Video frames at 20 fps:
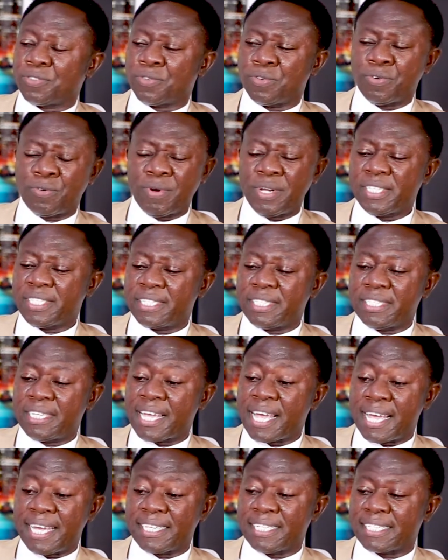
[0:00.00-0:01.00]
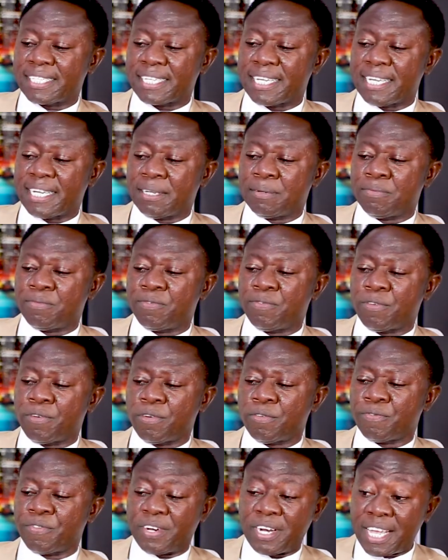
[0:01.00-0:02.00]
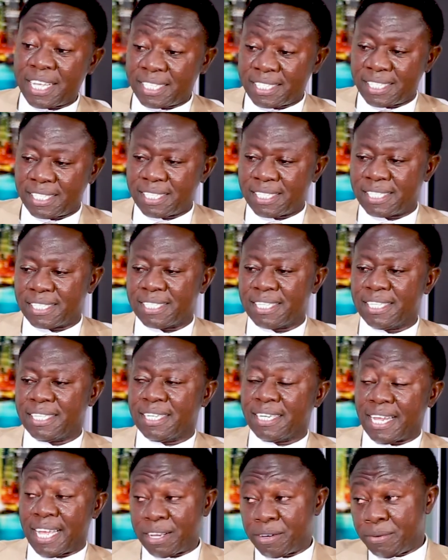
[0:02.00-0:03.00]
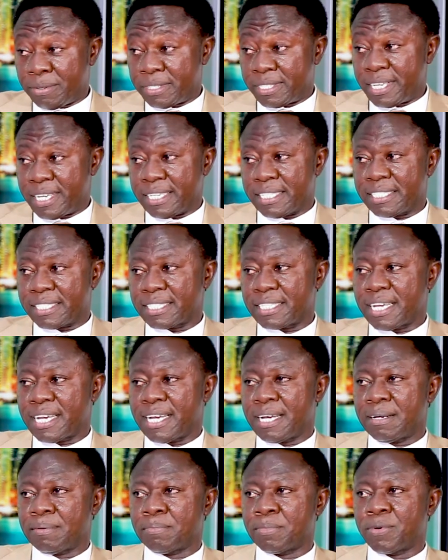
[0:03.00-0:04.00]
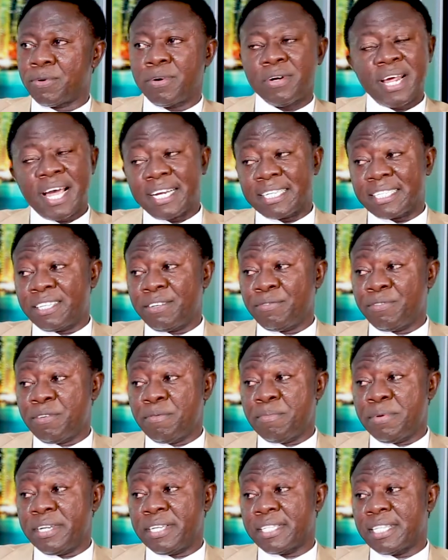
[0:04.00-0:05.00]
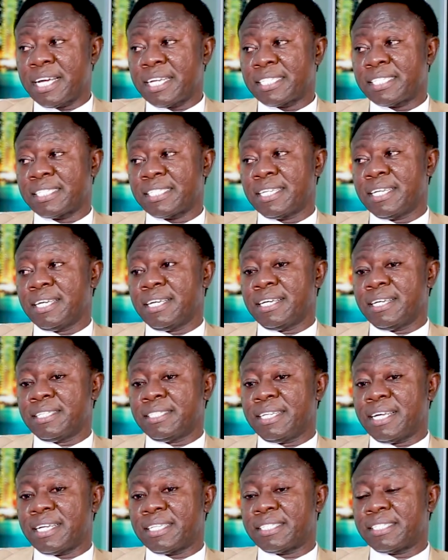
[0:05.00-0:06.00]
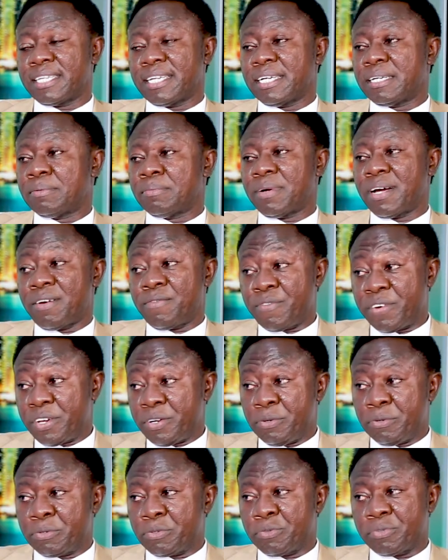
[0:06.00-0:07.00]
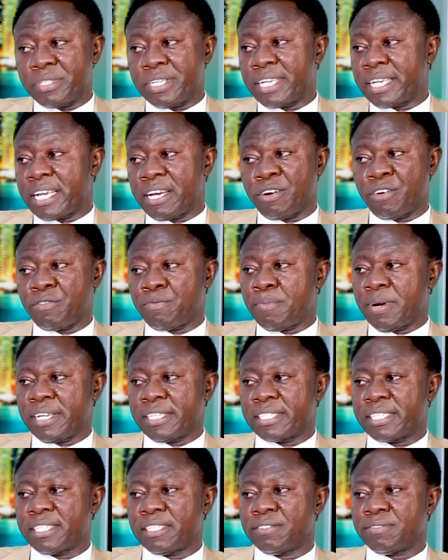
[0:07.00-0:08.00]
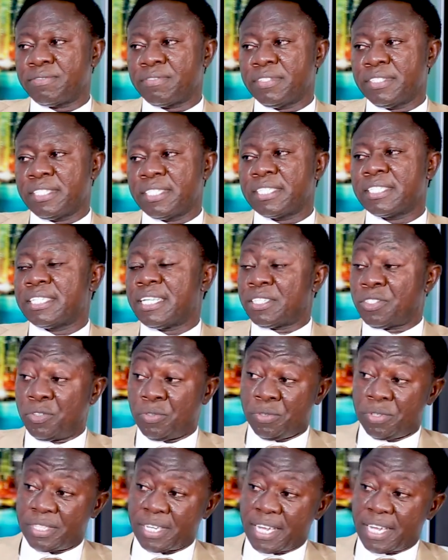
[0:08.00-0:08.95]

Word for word: So when she died, um, for finances, like you said, um, God had given me that that um, avenue to take care of myself. The shoe shine. The shoe